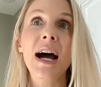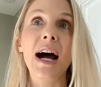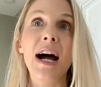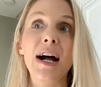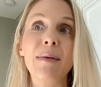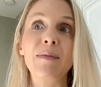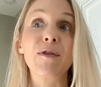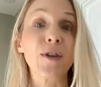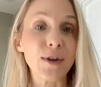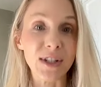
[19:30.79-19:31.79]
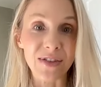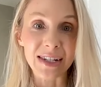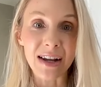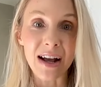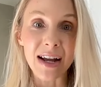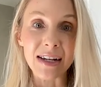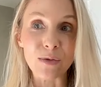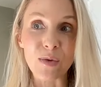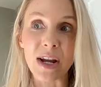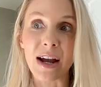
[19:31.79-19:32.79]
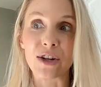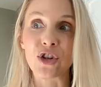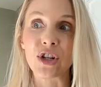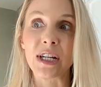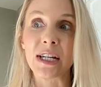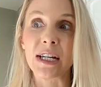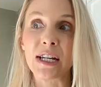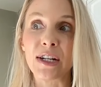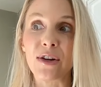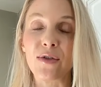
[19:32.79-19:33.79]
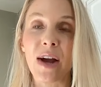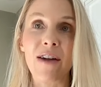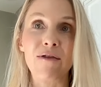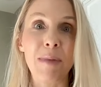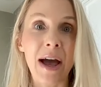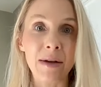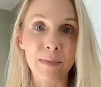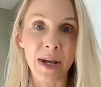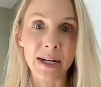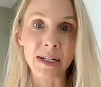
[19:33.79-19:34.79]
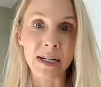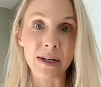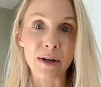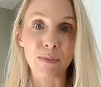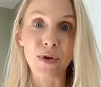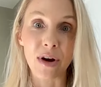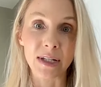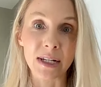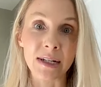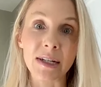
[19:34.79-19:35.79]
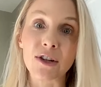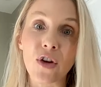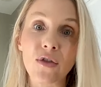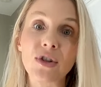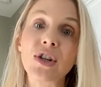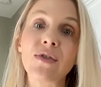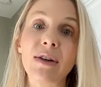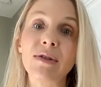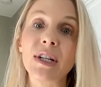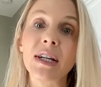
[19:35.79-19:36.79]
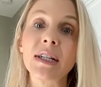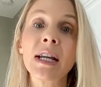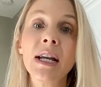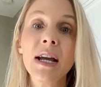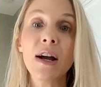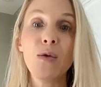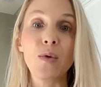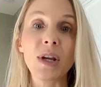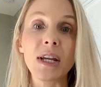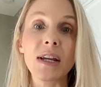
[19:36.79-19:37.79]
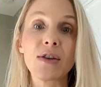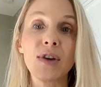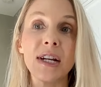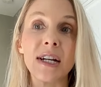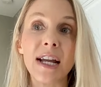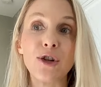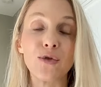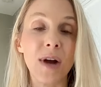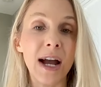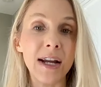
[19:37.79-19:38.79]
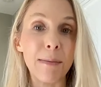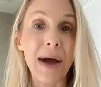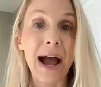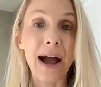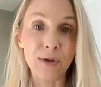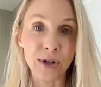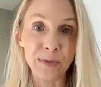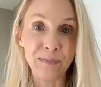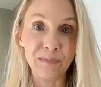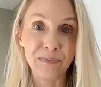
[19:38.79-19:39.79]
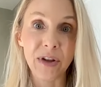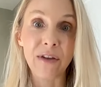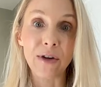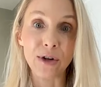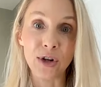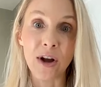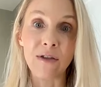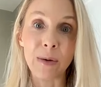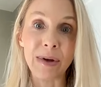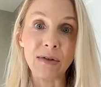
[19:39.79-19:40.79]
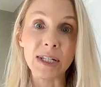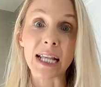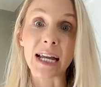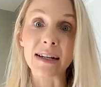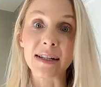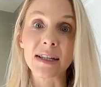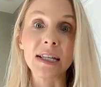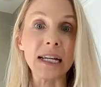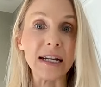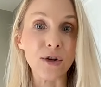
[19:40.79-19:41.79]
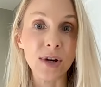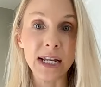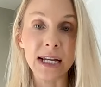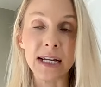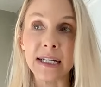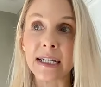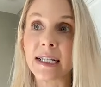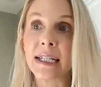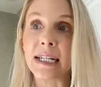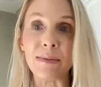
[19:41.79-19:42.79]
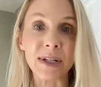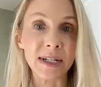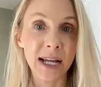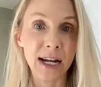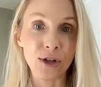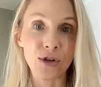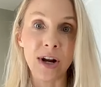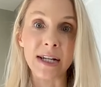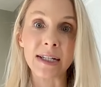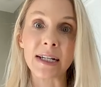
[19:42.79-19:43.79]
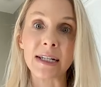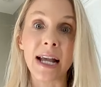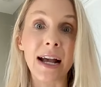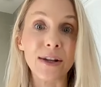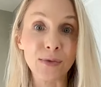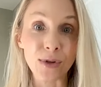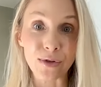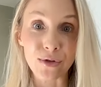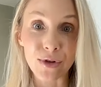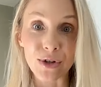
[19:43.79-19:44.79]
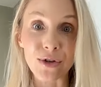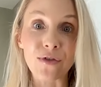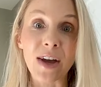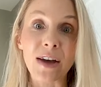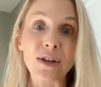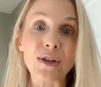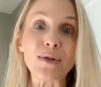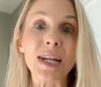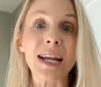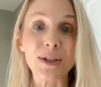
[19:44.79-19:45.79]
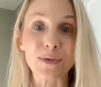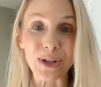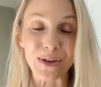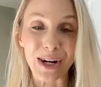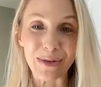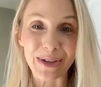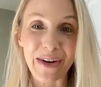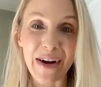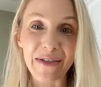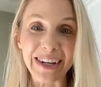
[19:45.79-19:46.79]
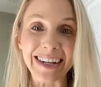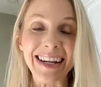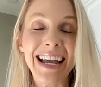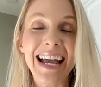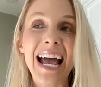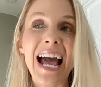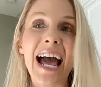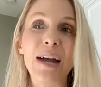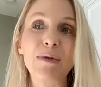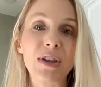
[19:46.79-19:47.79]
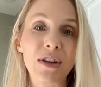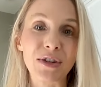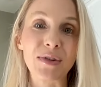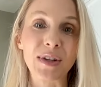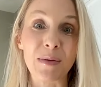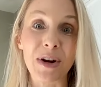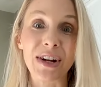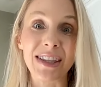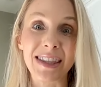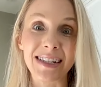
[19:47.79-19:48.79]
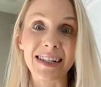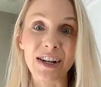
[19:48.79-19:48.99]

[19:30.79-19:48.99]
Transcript: um, first of its kind. We actually, you know, have patent pending process and technology around it. We created a dried powder version of our milks that is clean ingredient, steams and texturizes, has real nutritional value, tastes really great with coffee and we launched those on the market this